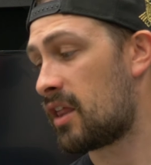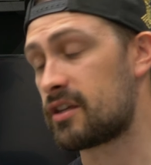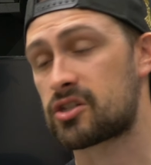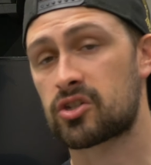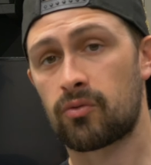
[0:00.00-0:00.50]

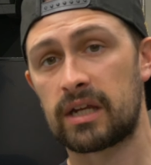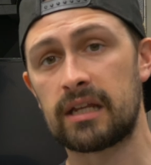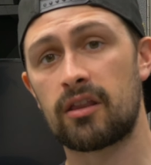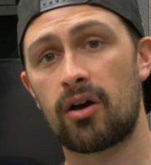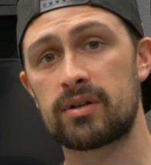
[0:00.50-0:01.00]
The
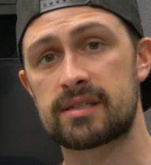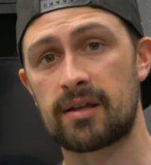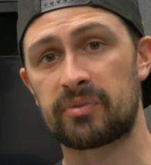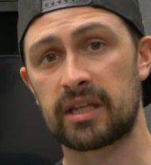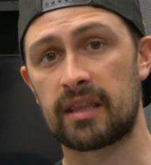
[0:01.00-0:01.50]
screen, though, is
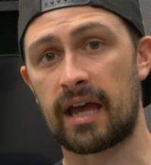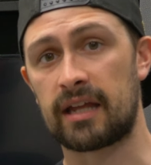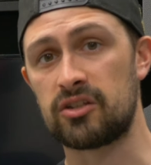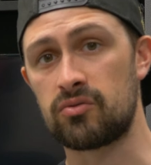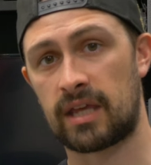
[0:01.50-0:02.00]
something
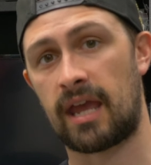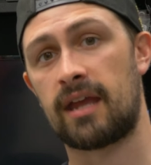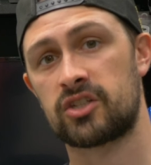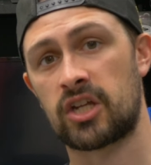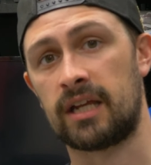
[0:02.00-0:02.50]
that you
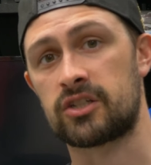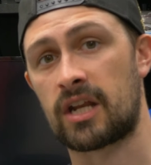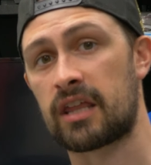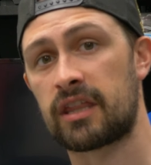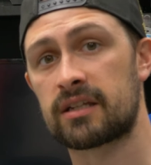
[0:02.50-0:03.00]
can't change.
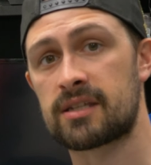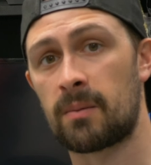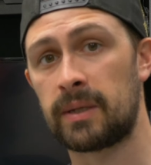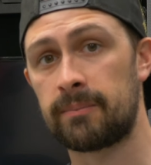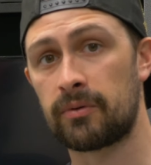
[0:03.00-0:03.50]
And I think
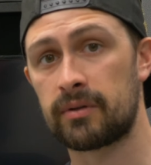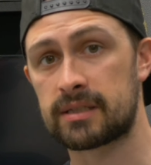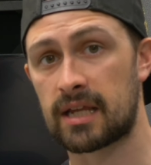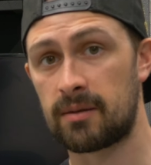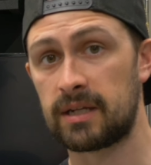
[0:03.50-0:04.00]
some people,
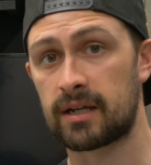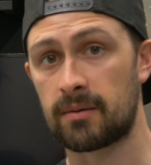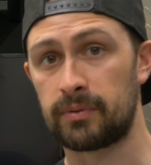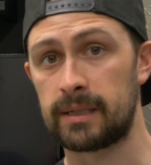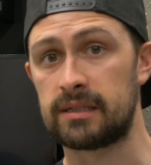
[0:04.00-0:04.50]
it's going to be a
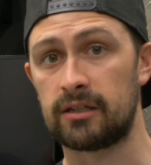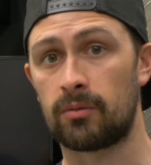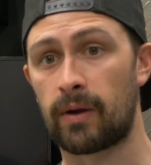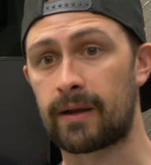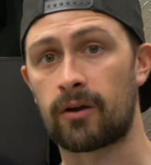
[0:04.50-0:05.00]
complete deal
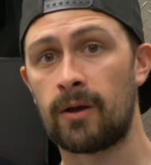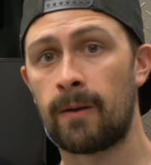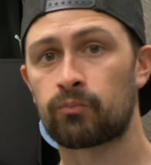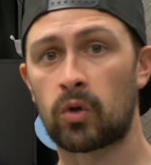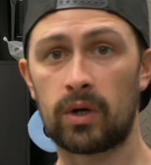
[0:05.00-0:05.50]
breaker.
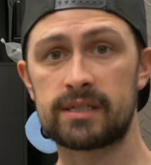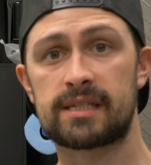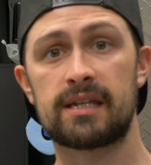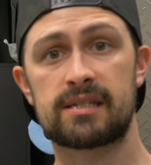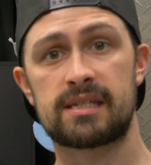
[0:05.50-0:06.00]
Once
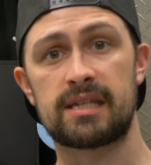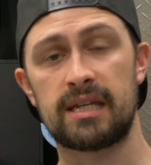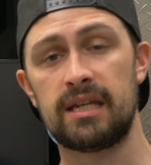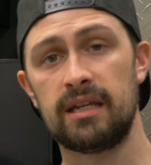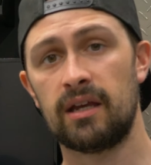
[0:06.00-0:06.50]
they
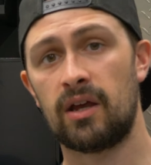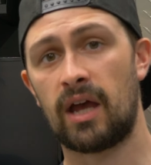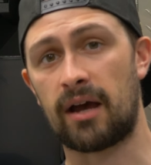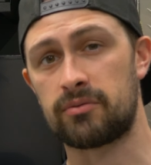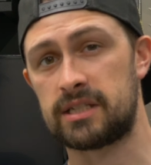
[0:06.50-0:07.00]
see how